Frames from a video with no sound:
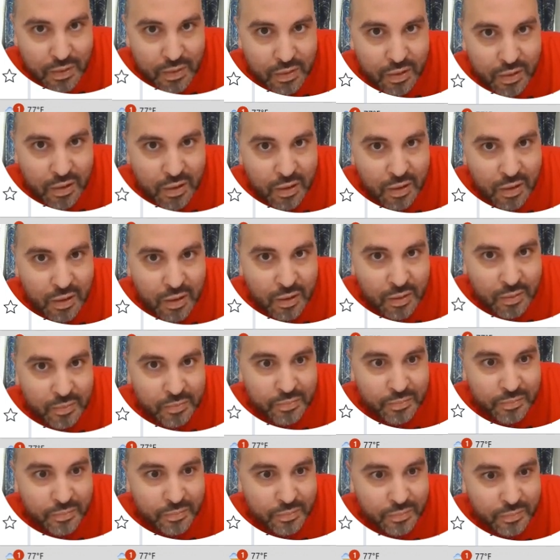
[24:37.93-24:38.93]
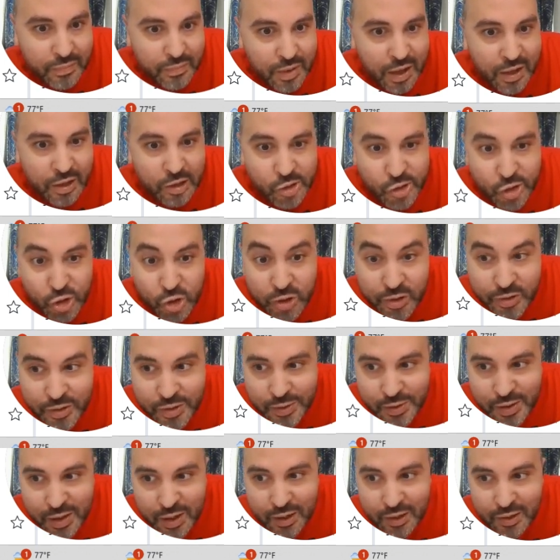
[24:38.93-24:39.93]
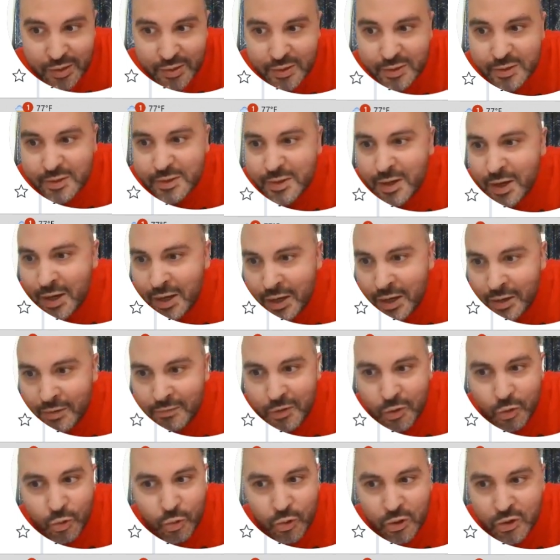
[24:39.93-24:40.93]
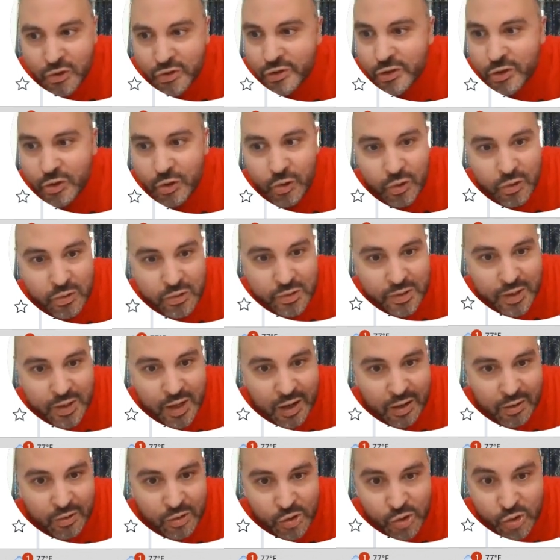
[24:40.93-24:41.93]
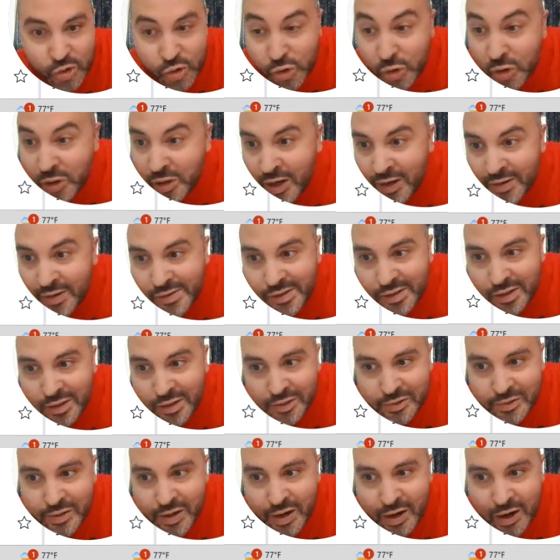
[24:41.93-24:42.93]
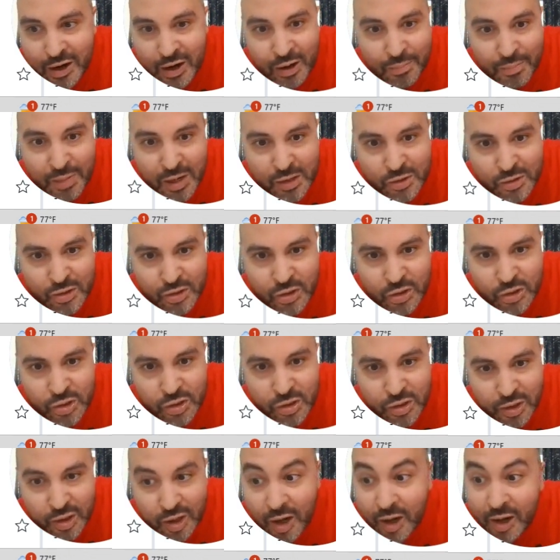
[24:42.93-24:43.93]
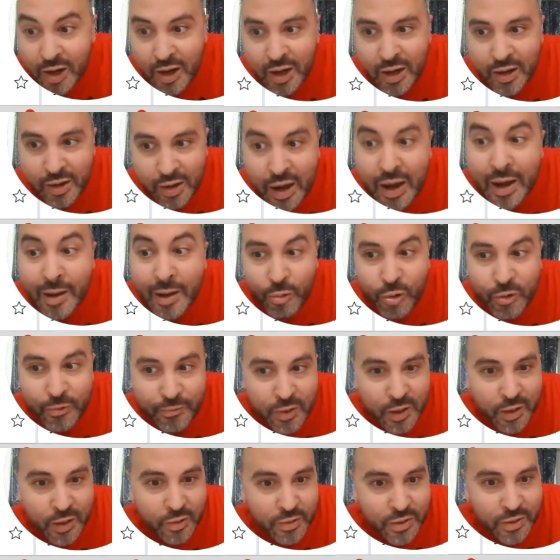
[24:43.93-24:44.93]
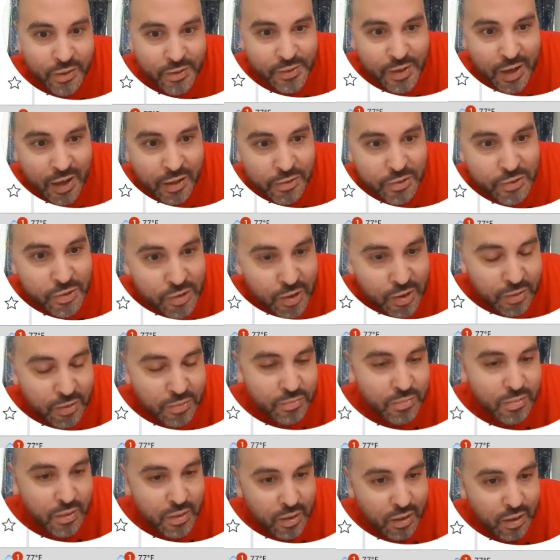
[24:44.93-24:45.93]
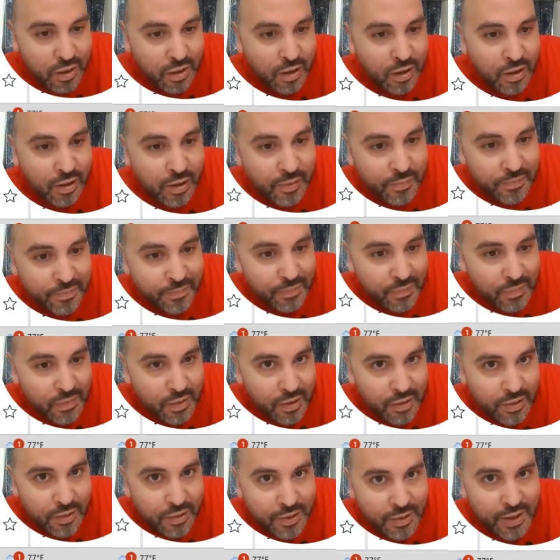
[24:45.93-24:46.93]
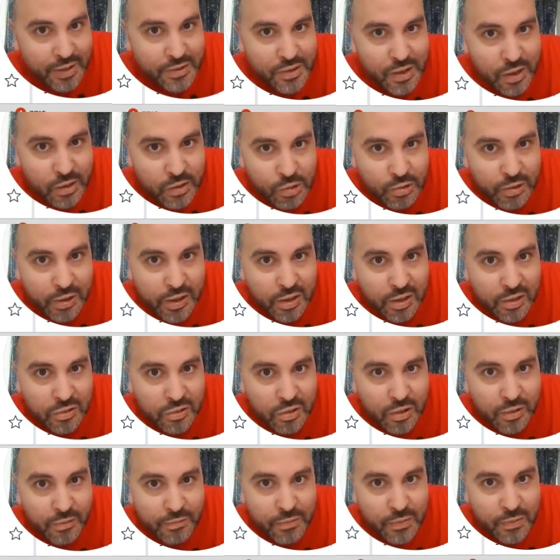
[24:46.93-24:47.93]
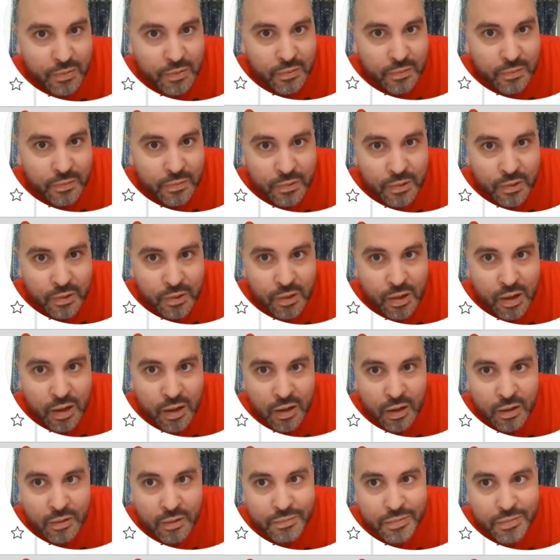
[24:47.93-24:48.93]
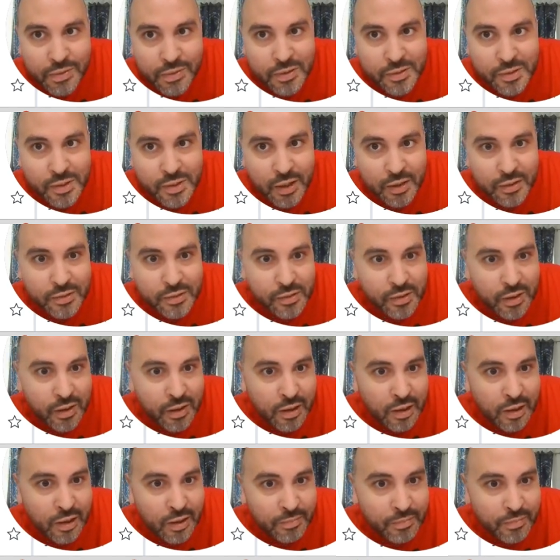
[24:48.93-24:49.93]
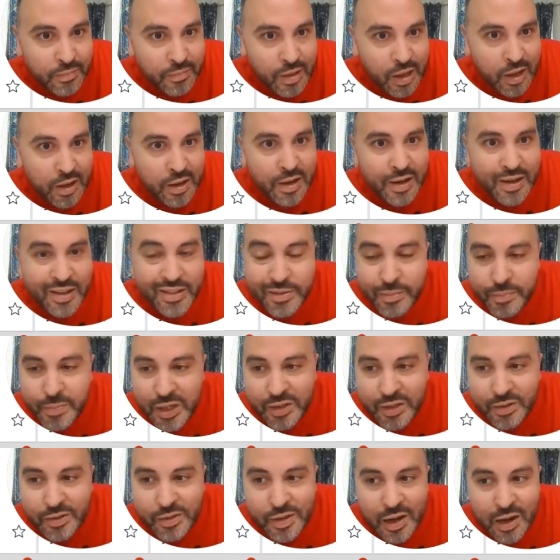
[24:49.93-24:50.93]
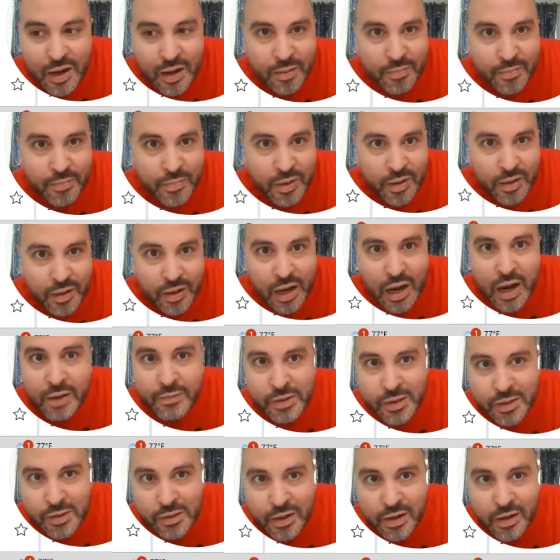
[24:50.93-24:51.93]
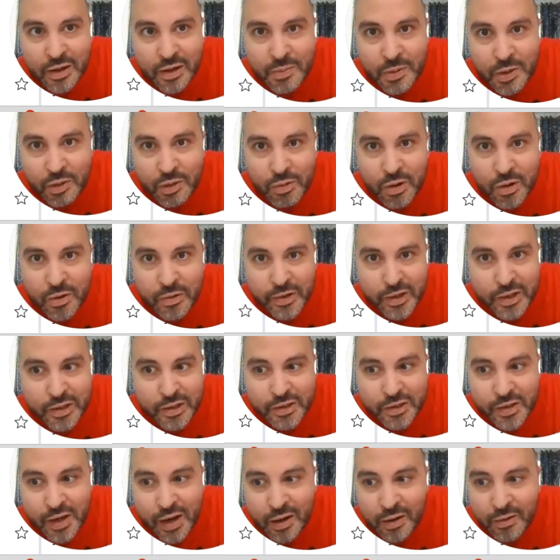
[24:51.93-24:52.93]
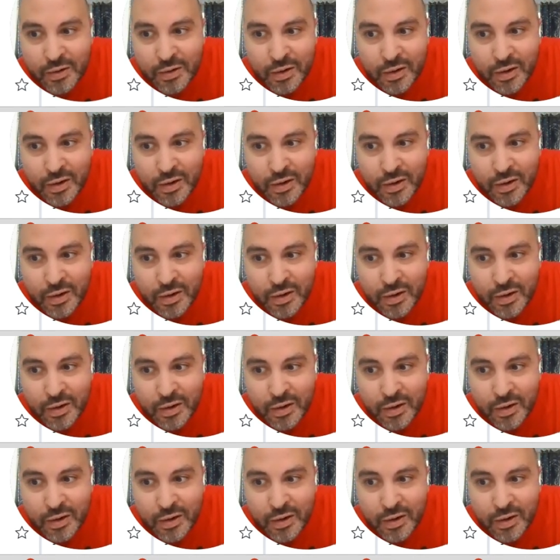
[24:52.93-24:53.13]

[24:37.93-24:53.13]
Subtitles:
And it should say saved or just close out. You should not see this error message. Again, I will figure this out. So that's how you create an alert for these things. And in the meantime, Obviously, I'm going to be throwing these out